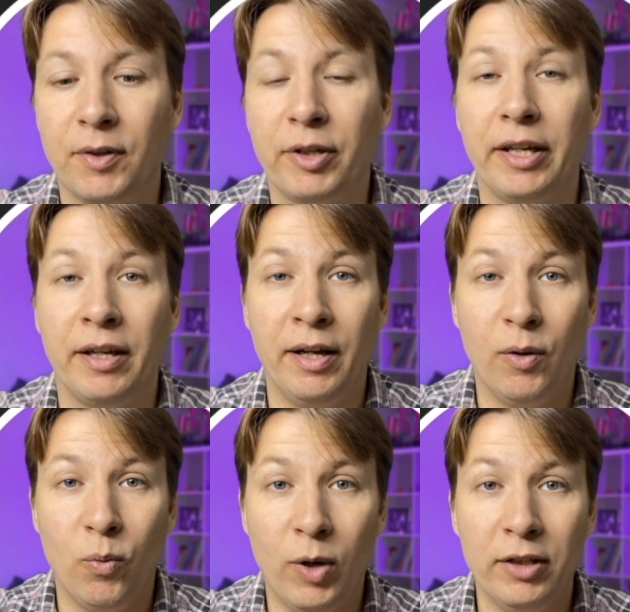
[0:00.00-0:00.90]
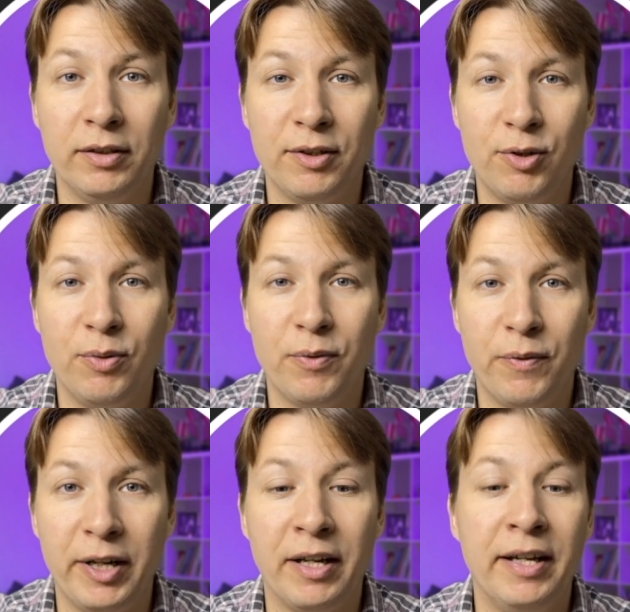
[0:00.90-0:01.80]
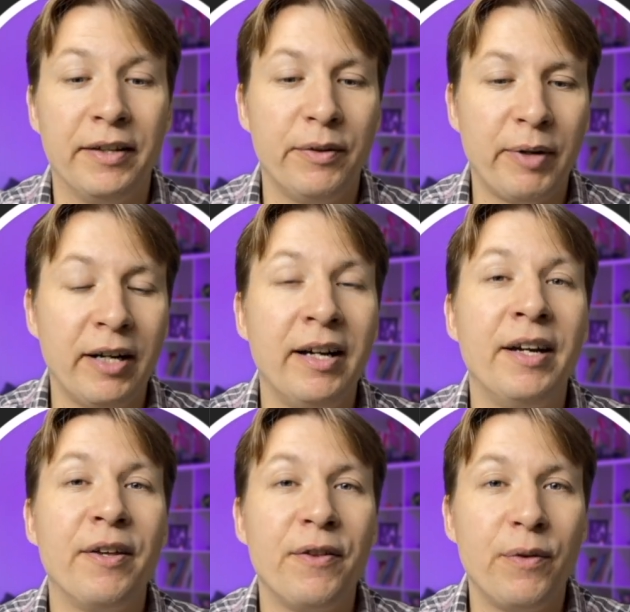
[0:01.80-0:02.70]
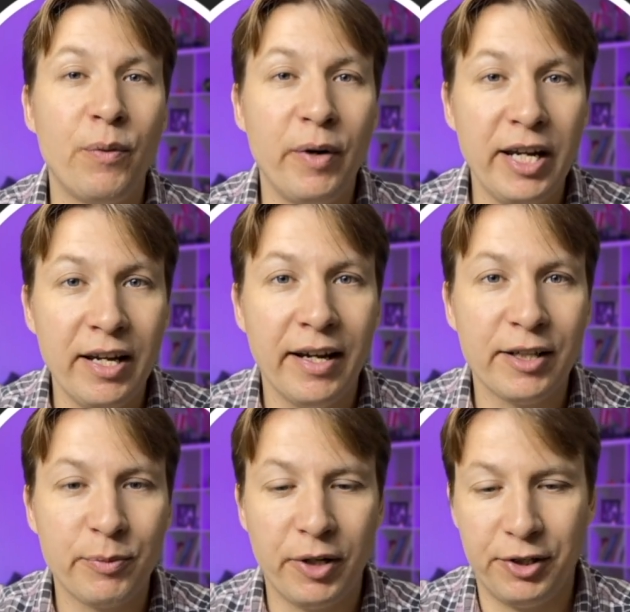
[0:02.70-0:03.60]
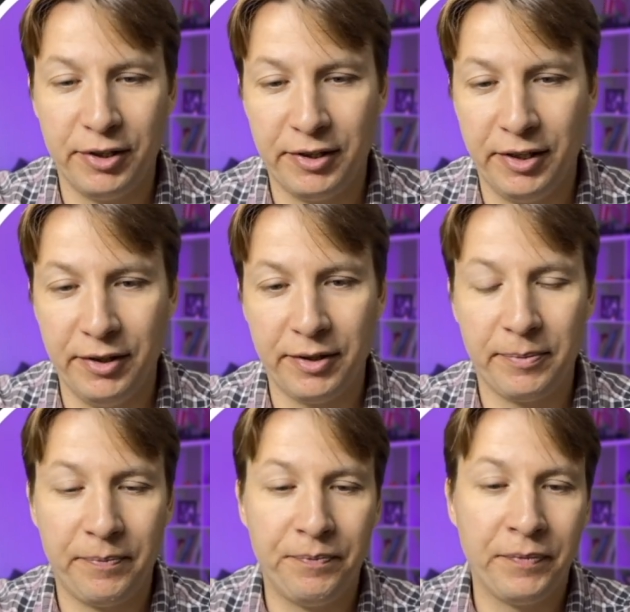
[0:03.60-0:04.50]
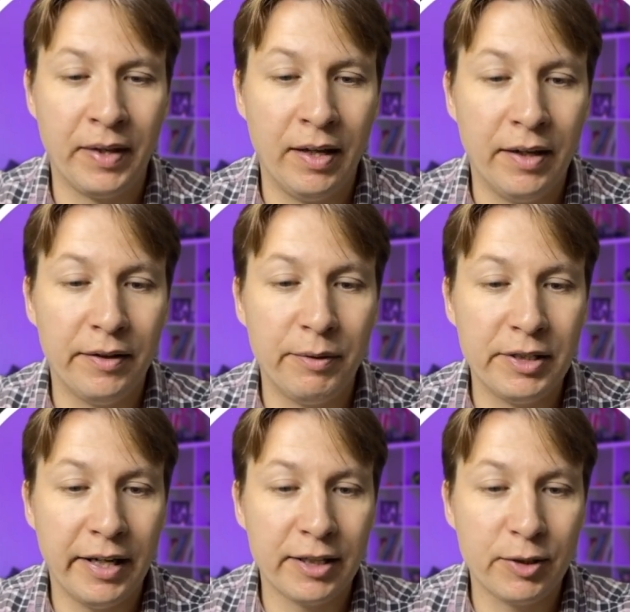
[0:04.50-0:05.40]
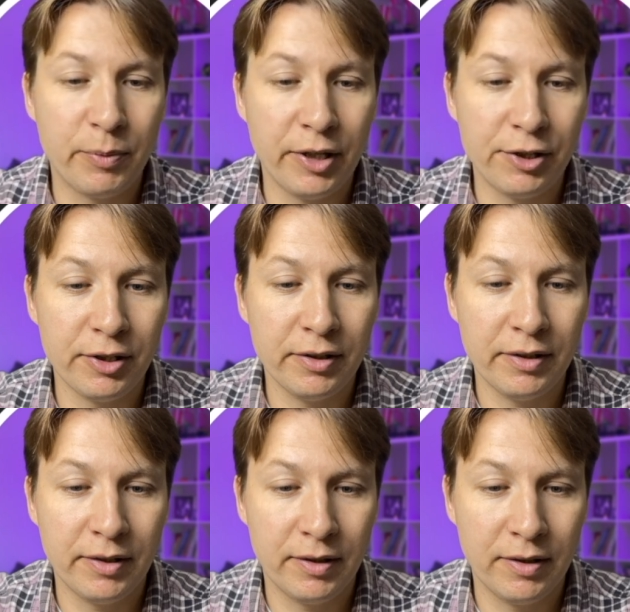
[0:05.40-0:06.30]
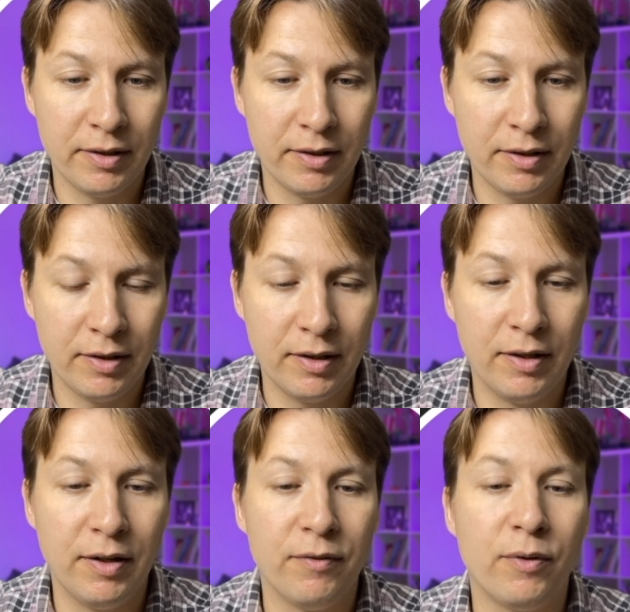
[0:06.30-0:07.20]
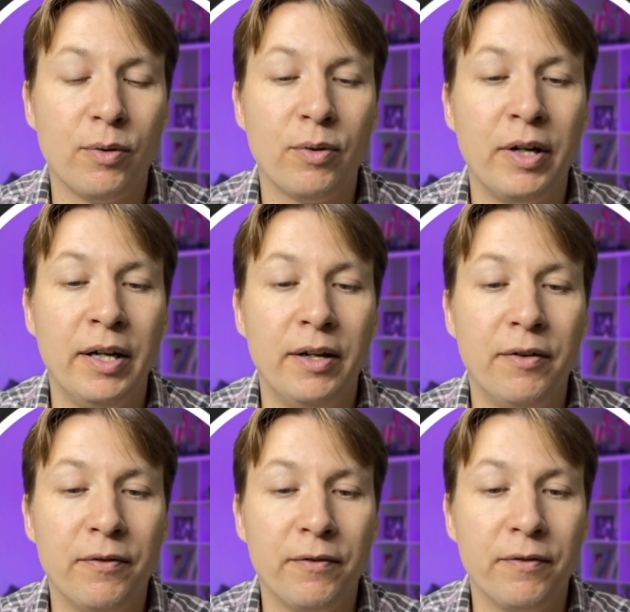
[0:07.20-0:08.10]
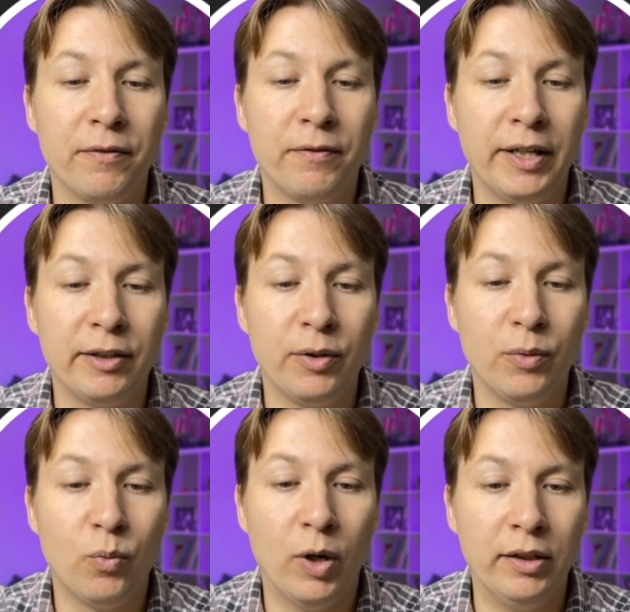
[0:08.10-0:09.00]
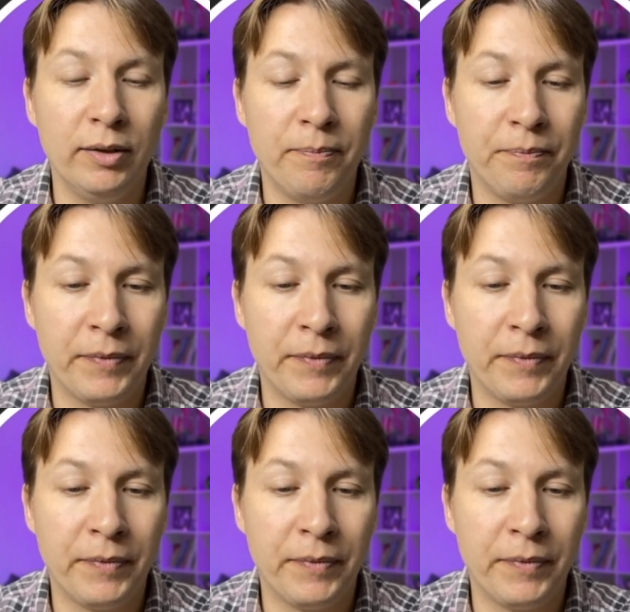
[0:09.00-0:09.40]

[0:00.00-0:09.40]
Okay, 1, 2, 3. There are 3 expressions here. There is expression for value 1.